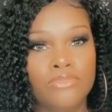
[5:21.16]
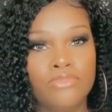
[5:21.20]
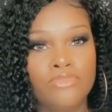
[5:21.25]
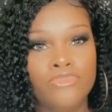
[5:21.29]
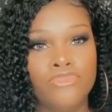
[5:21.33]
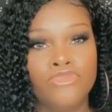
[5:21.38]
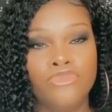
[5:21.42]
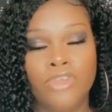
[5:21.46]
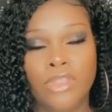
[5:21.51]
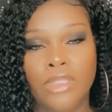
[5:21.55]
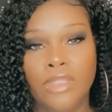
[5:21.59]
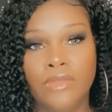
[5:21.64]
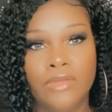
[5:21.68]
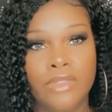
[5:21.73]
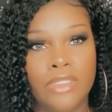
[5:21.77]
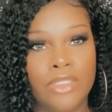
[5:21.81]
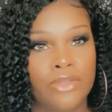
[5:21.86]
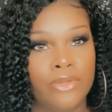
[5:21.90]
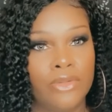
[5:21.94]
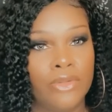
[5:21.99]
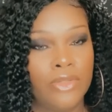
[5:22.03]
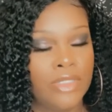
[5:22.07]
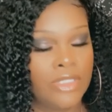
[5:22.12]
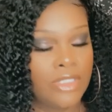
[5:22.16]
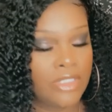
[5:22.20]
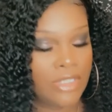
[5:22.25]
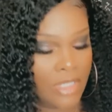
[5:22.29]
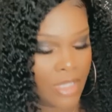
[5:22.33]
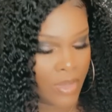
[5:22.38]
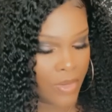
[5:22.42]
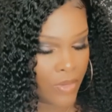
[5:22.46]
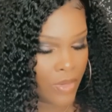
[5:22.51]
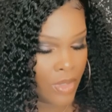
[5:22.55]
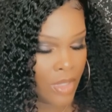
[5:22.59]
really through it.
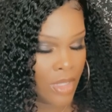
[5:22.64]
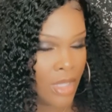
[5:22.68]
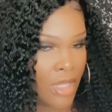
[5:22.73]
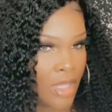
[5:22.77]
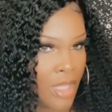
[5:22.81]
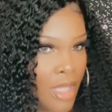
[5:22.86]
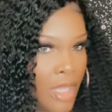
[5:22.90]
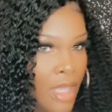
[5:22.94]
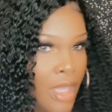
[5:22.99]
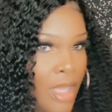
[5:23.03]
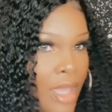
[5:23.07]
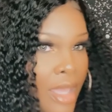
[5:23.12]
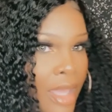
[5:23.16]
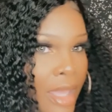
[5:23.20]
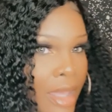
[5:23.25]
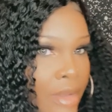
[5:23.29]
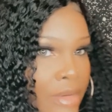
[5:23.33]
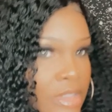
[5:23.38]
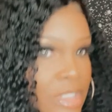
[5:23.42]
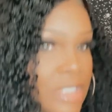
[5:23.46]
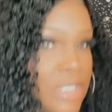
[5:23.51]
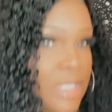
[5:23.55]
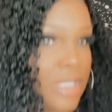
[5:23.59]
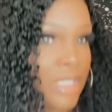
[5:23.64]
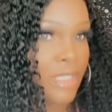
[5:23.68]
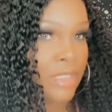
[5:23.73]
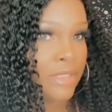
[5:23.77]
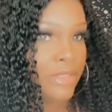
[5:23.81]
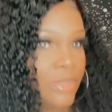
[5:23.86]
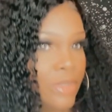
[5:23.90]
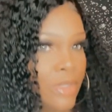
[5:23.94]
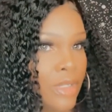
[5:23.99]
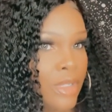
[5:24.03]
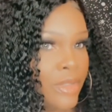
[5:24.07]
So I'll just get a
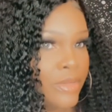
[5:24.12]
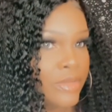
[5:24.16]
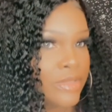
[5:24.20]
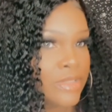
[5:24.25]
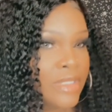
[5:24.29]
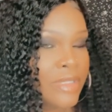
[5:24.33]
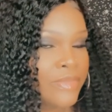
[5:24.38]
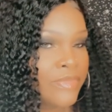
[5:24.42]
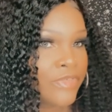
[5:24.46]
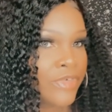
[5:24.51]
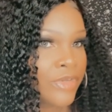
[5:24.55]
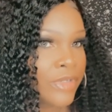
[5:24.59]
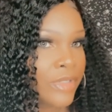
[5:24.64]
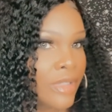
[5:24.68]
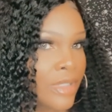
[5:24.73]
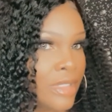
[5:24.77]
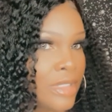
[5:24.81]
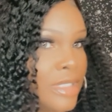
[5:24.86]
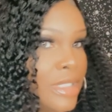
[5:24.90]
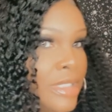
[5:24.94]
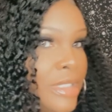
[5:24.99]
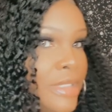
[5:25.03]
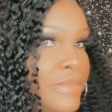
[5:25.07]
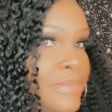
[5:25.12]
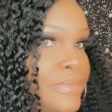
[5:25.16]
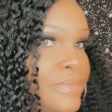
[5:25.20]
little close-up for y'all again.